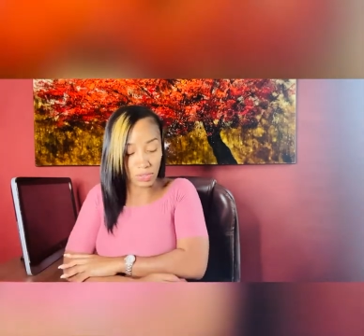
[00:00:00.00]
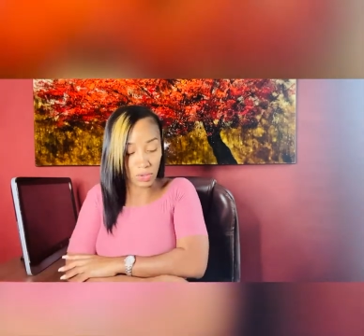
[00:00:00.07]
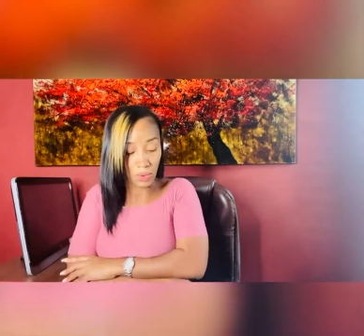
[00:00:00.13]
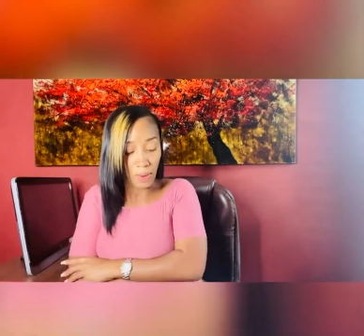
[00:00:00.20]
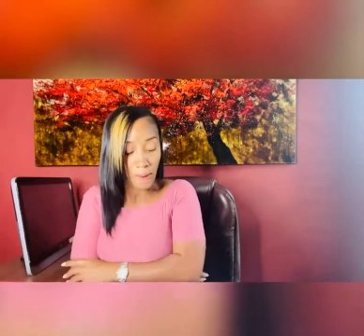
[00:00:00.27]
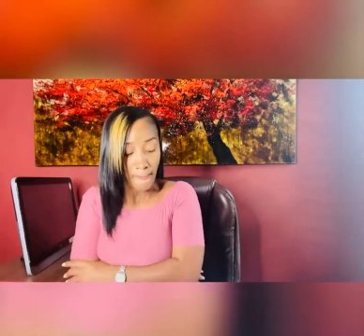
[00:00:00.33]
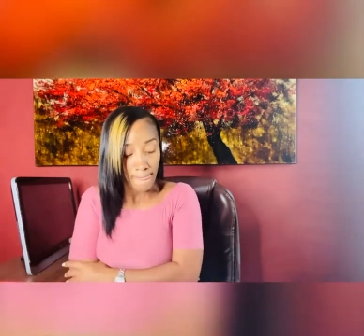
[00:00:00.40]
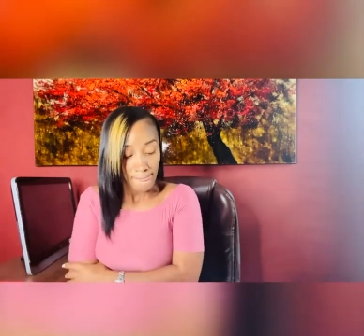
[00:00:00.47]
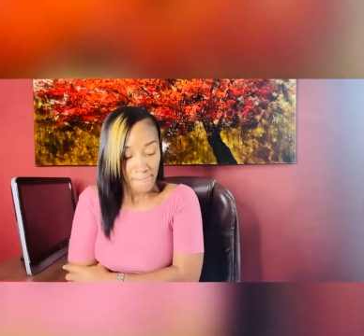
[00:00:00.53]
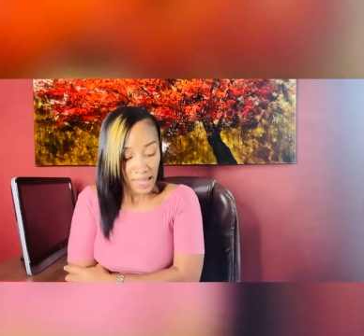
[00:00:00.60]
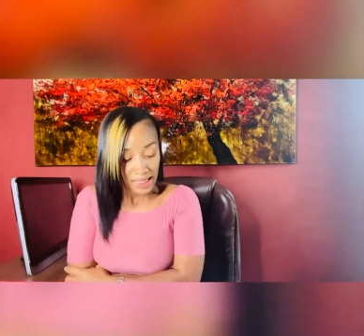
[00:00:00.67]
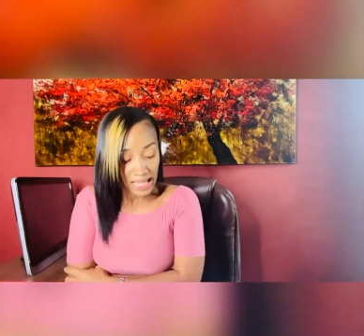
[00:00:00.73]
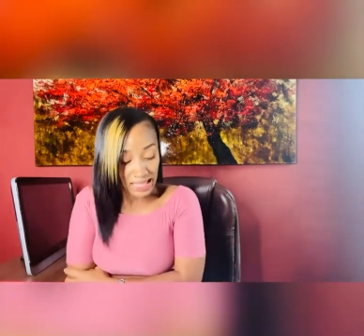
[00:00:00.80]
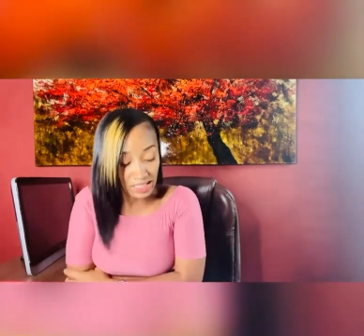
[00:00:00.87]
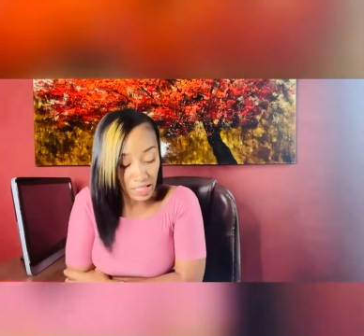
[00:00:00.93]
So
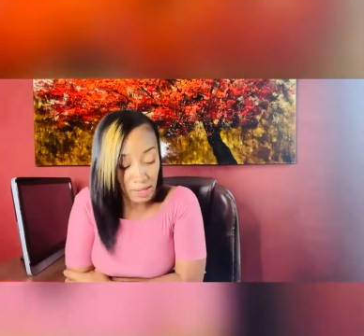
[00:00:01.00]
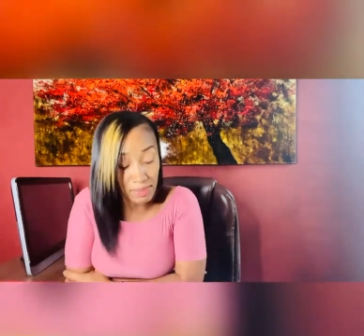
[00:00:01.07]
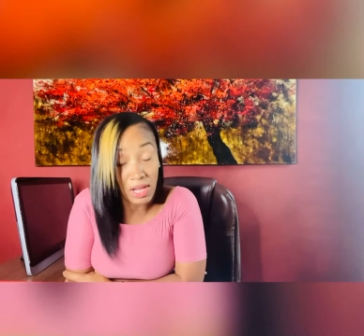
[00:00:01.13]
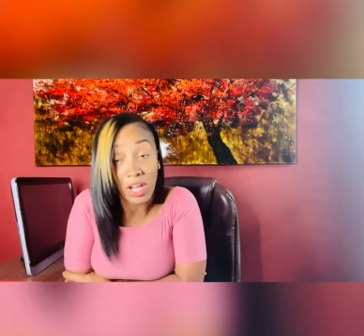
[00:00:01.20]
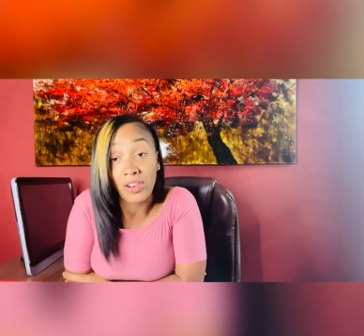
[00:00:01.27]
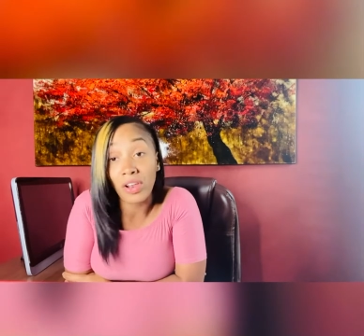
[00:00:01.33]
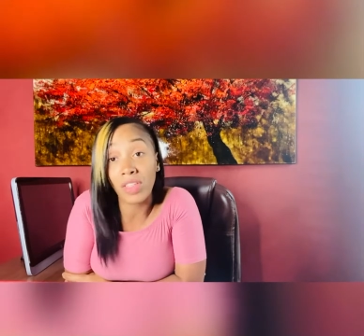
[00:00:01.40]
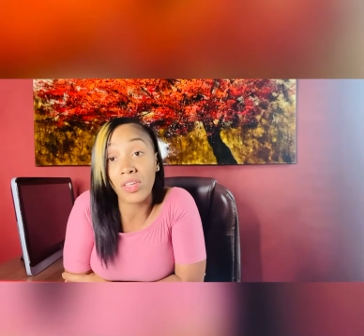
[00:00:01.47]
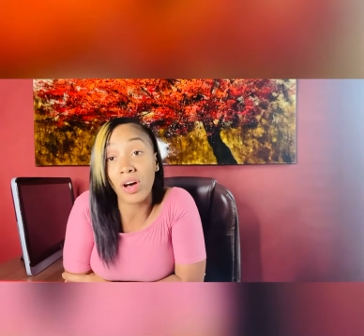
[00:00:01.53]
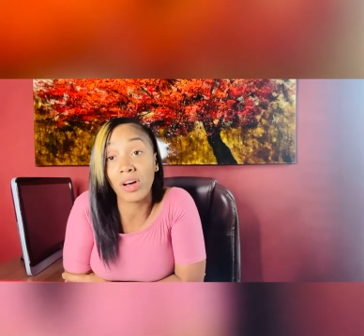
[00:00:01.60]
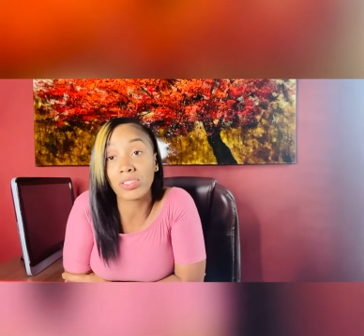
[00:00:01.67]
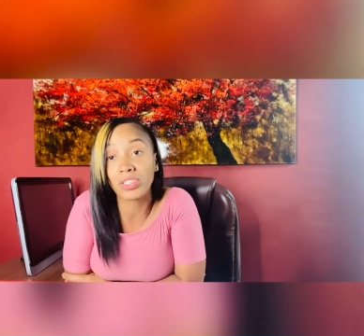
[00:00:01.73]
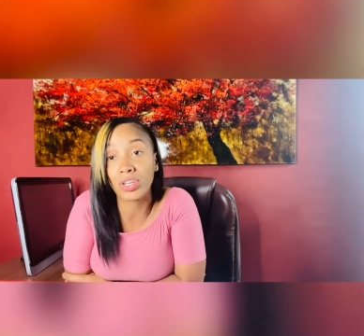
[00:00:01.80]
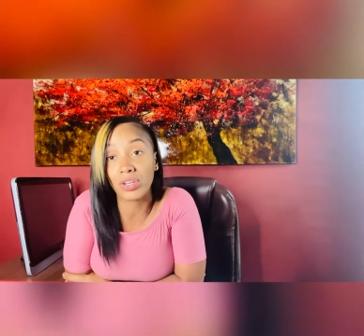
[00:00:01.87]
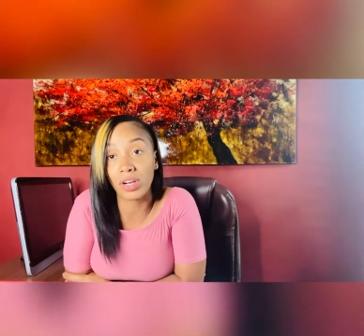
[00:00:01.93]
that's gonna be another
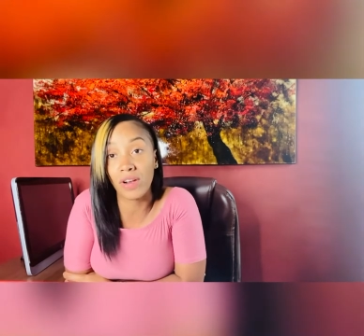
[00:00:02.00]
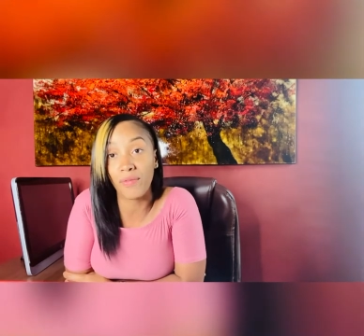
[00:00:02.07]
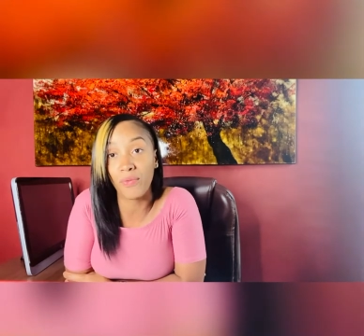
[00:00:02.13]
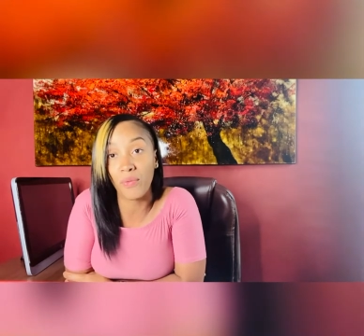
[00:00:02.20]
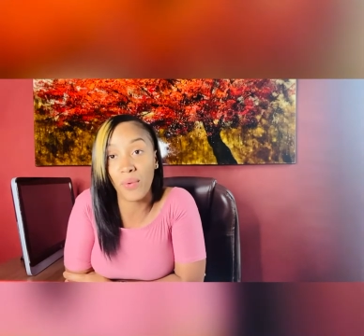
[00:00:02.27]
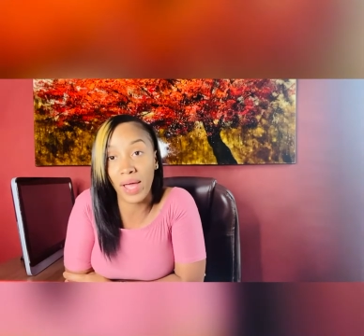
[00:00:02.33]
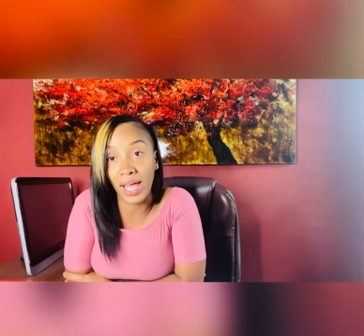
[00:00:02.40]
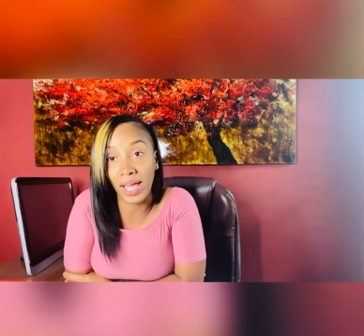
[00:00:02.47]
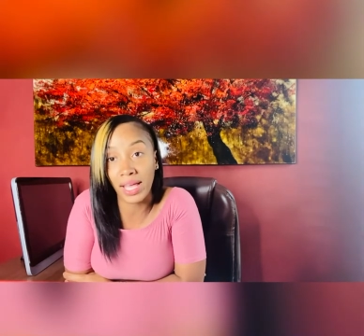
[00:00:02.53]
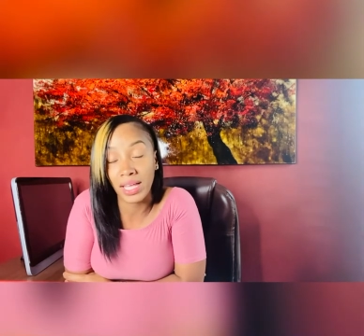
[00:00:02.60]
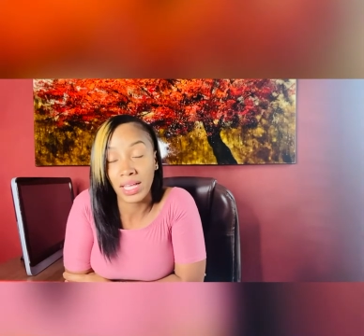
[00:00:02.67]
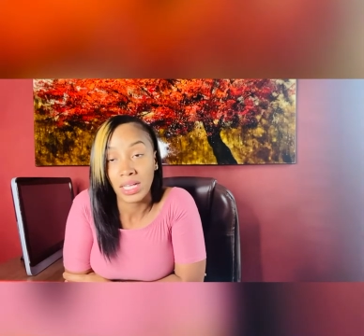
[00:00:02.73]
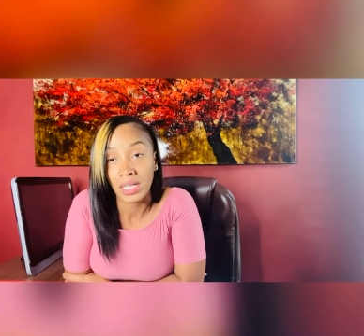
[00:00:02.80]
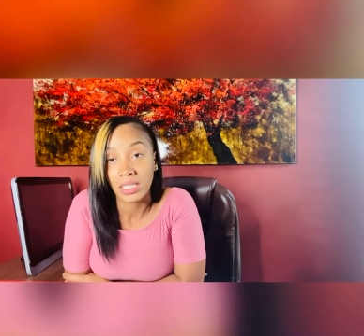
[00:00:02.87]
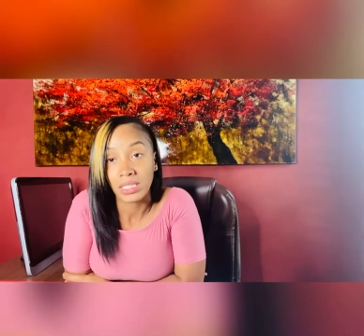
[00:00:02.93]
alternative way